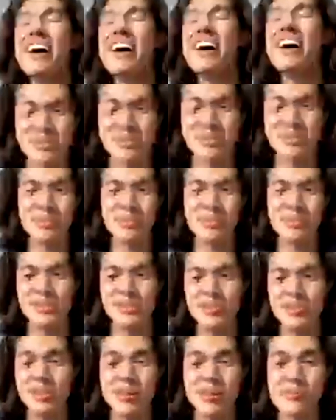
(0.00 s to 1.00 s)
to make music
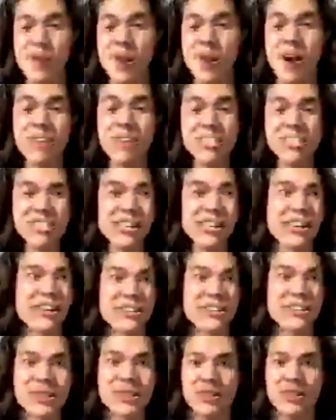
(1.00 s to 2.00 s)
with her, but honestly, I'd
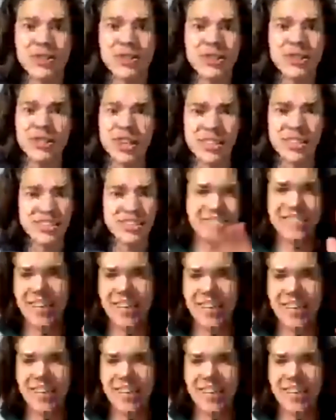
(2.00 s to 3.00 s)
also love to just, like, sit
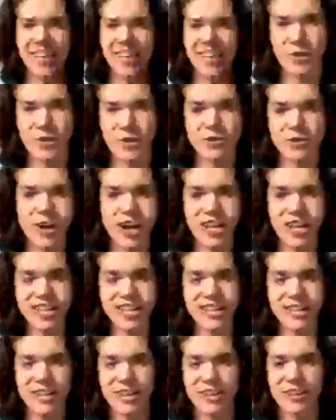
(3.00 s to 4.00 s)
and watch her write,
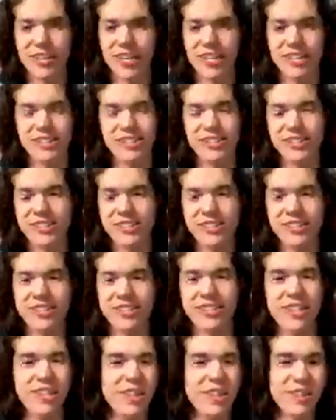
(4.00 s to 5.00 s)
you know? Like, she's just
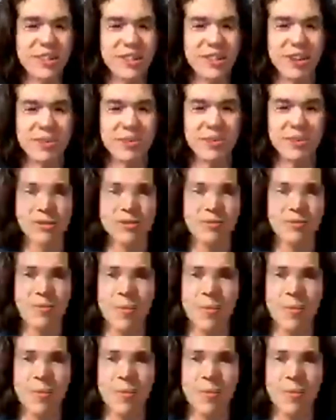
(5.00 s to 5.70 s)
incredible.